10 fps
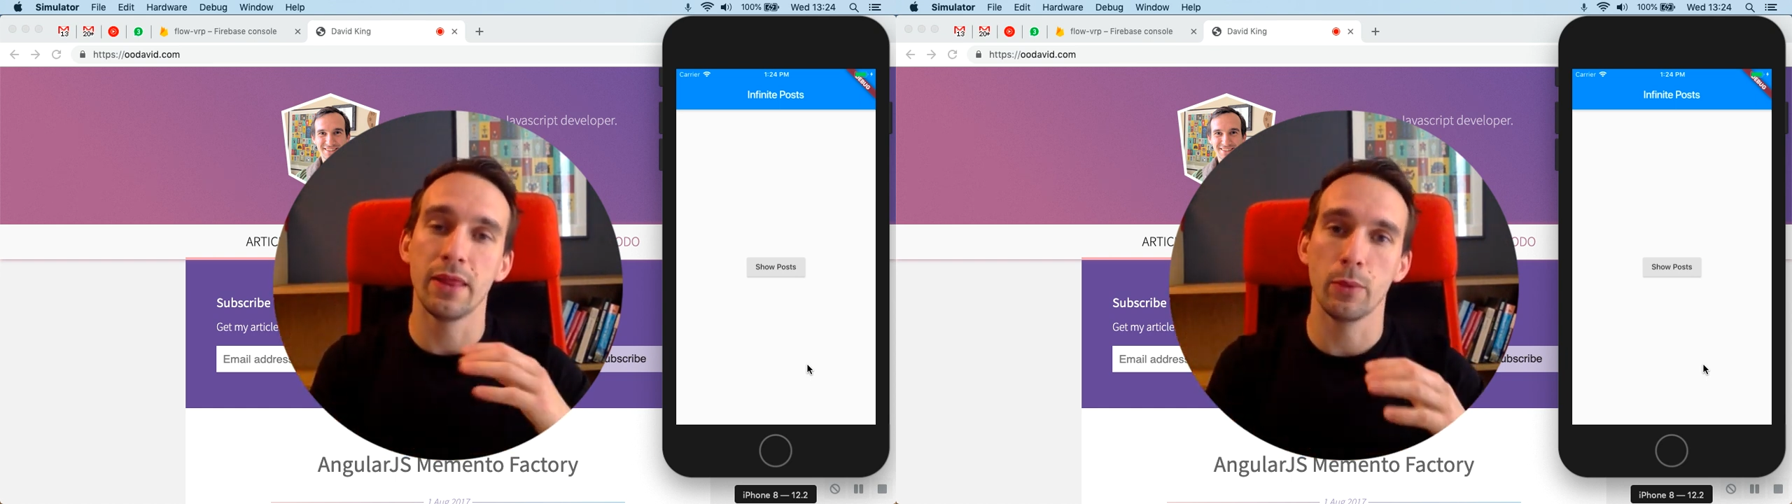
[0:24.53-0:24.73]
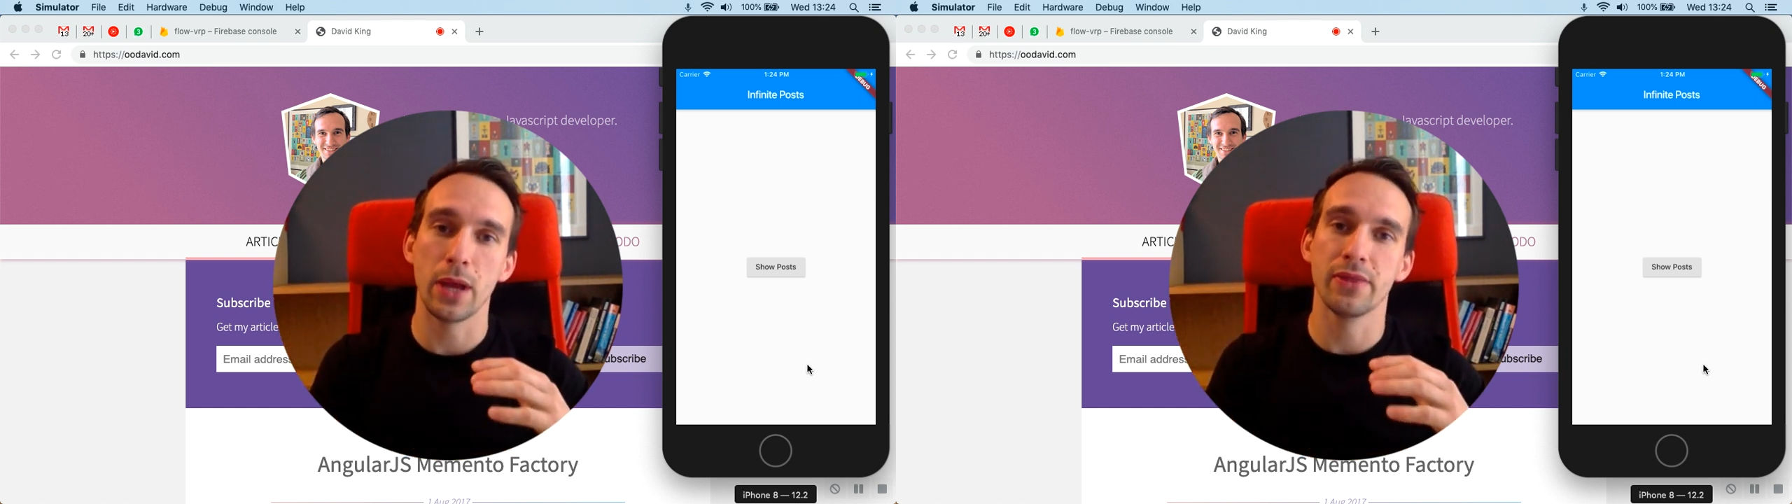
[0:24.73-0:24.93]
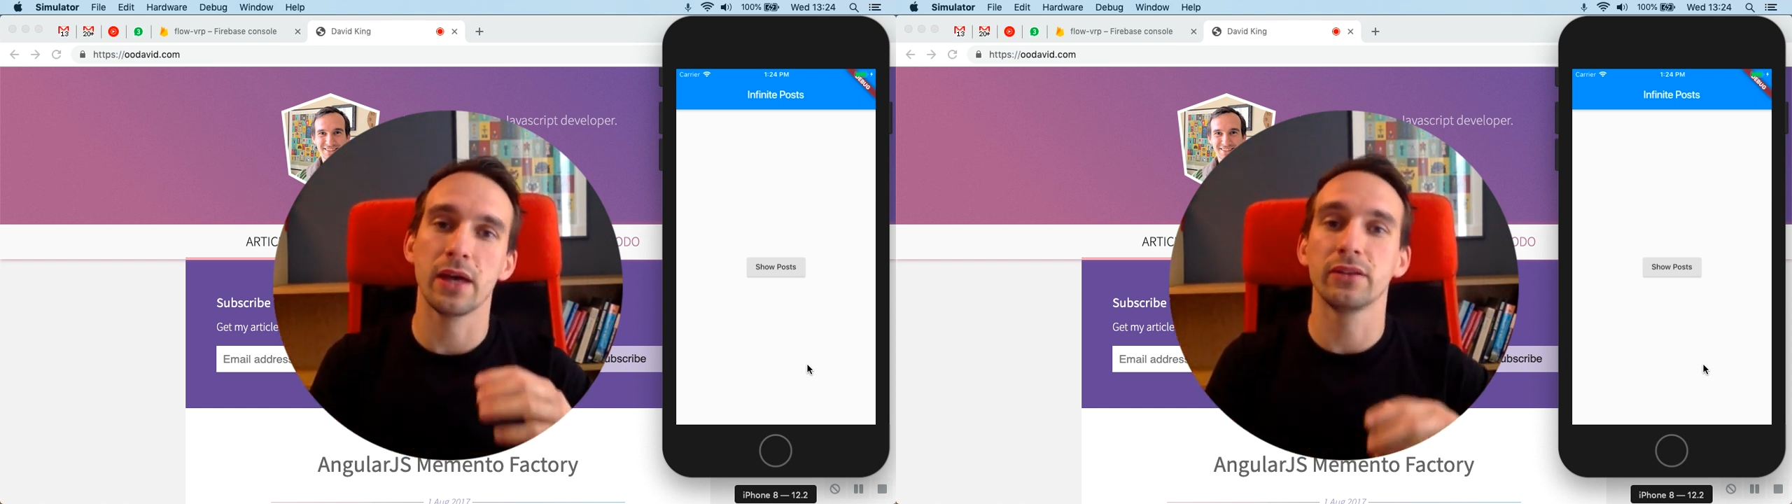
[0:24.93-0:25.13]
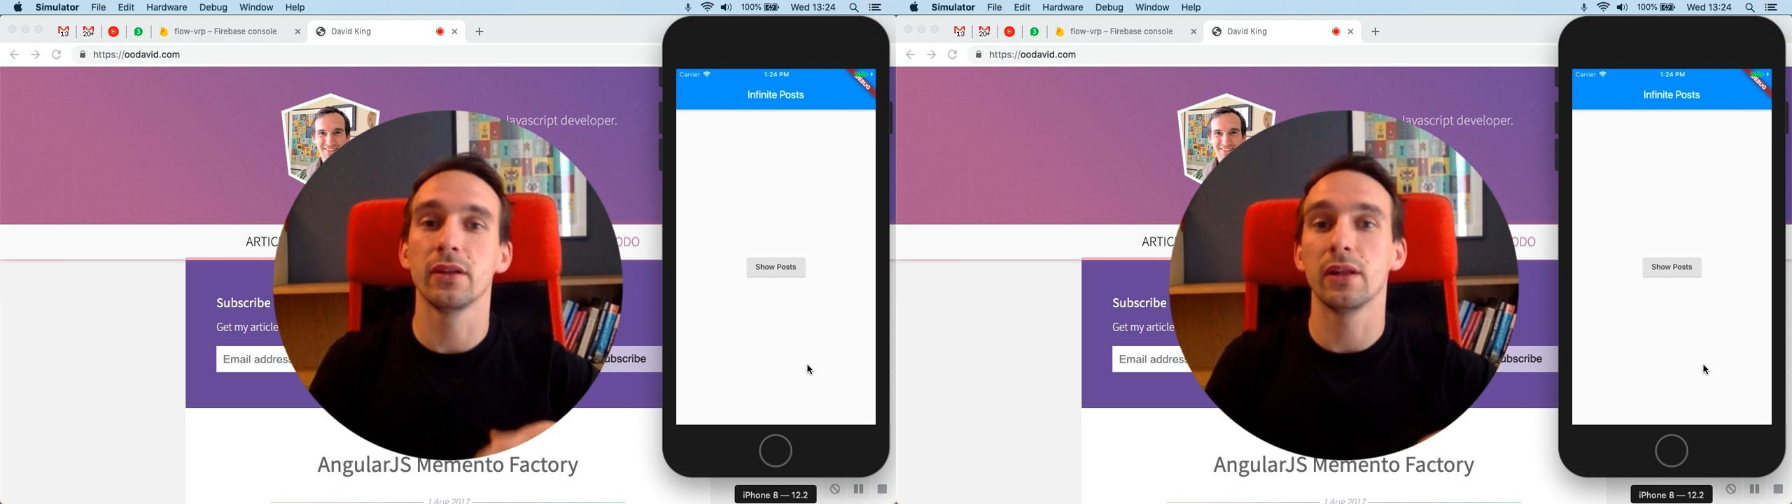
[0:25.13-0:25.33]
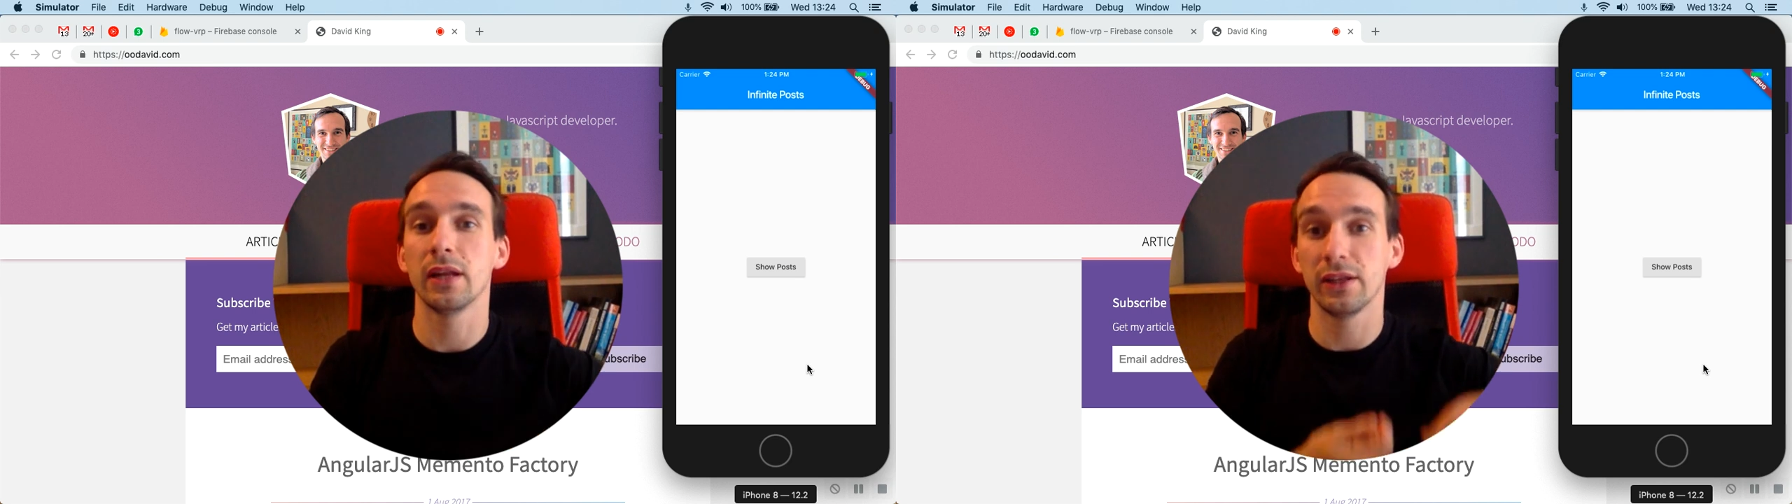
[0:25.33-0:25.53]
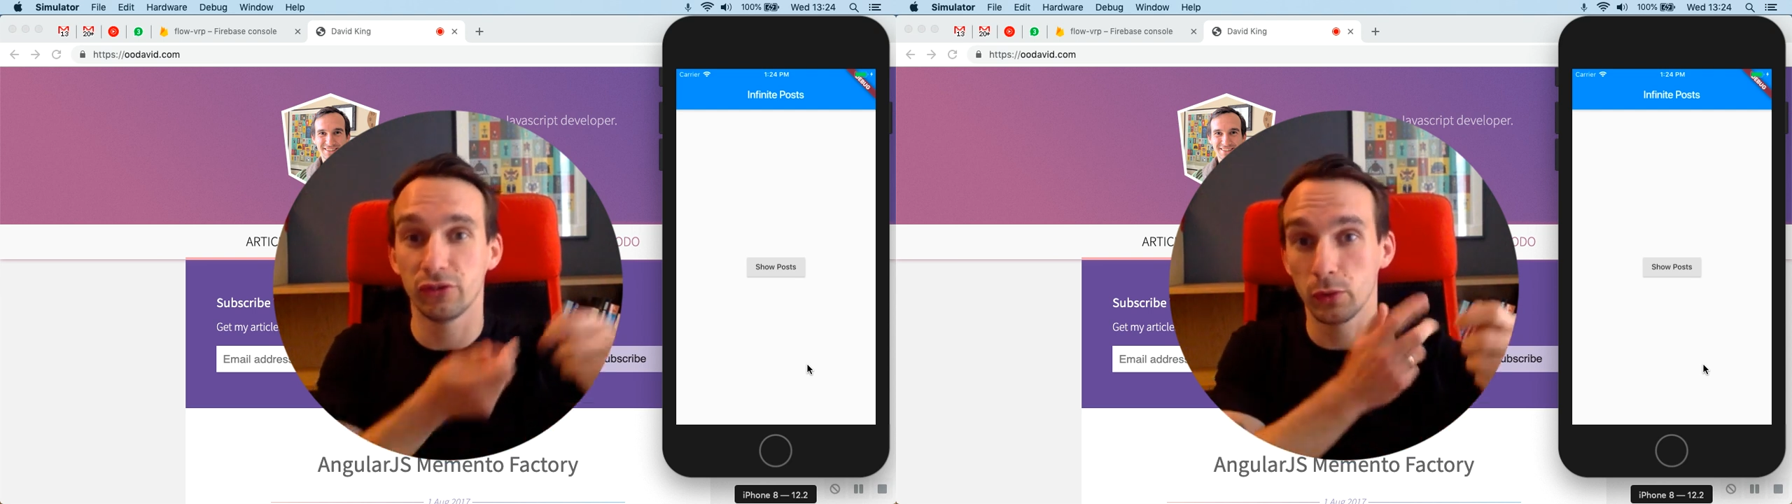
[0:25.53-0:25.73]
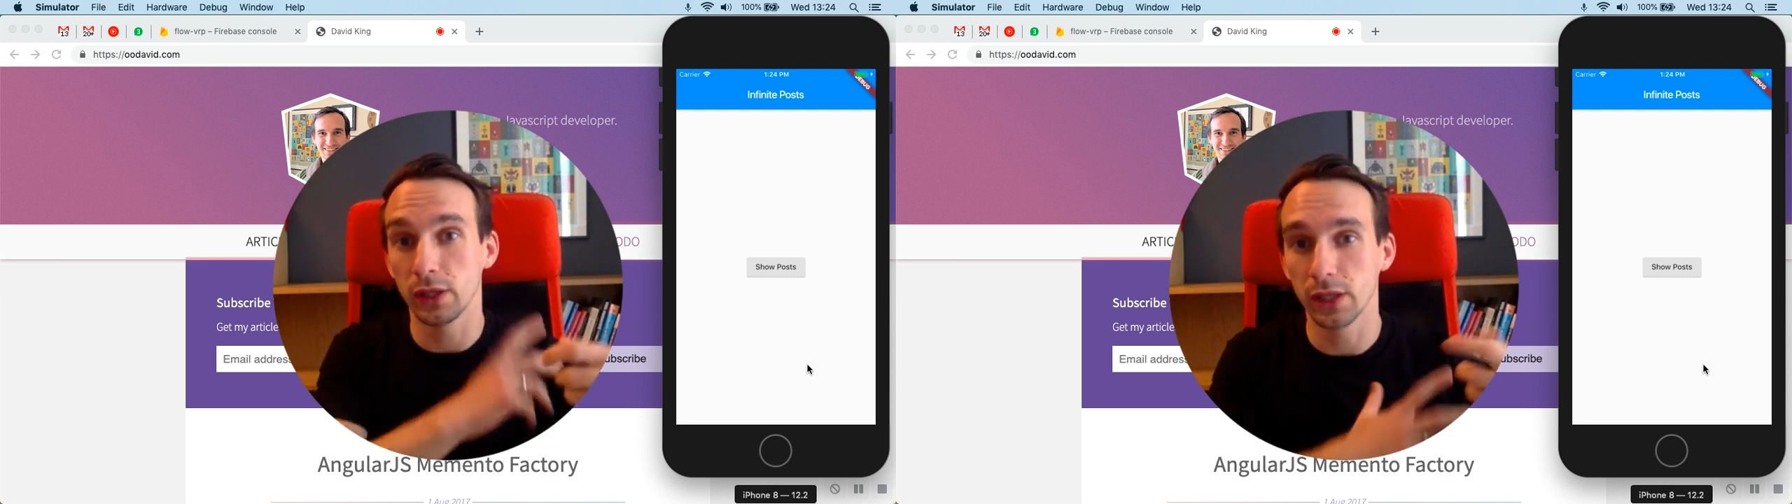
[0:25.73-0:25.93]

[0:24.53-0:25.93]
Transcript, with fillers: and then we add that to the list so